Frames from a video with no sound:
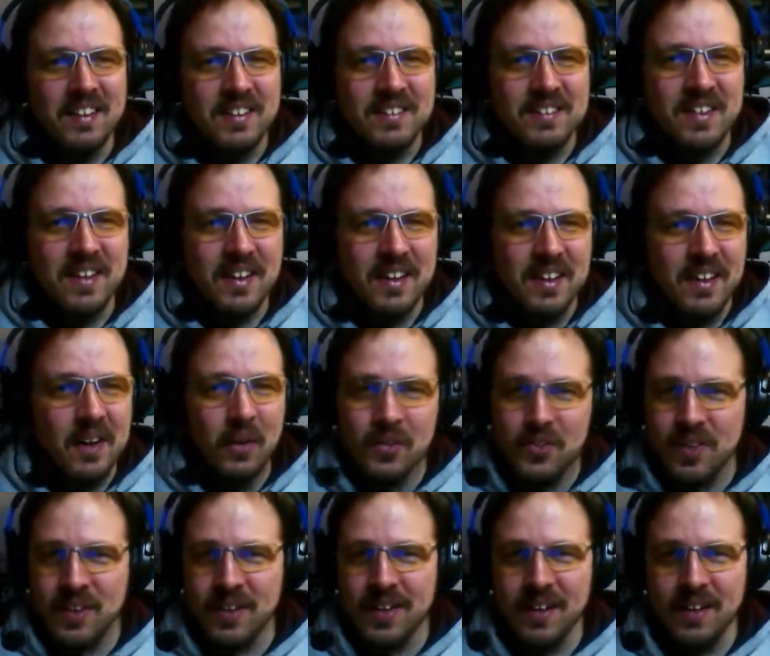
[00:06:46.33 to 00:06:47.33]

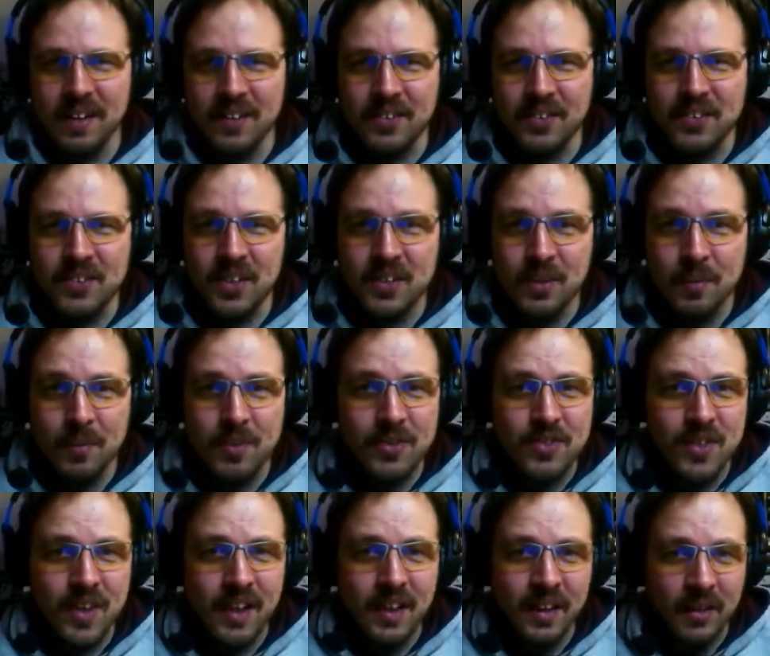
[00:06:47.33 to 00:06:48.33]
sitting down next to Shearsm and
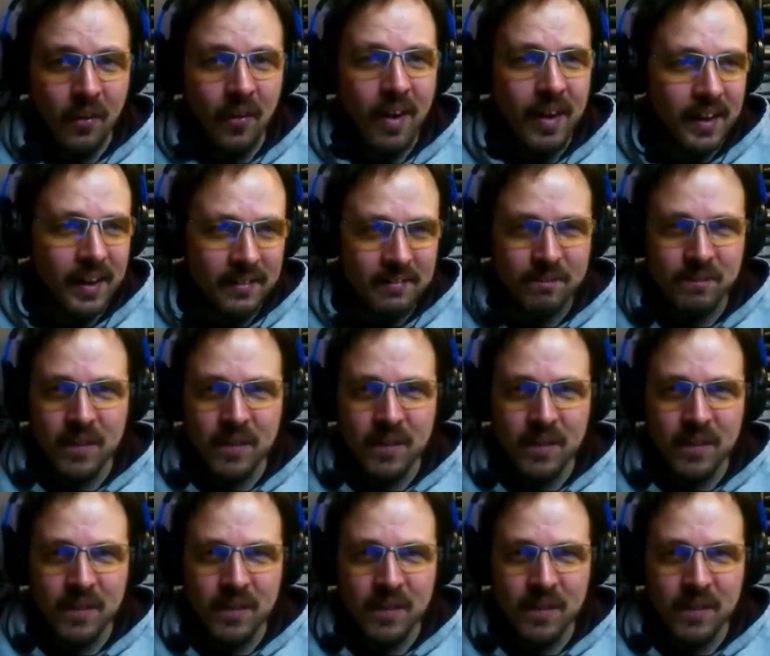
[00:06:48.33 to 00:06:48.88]
saying, I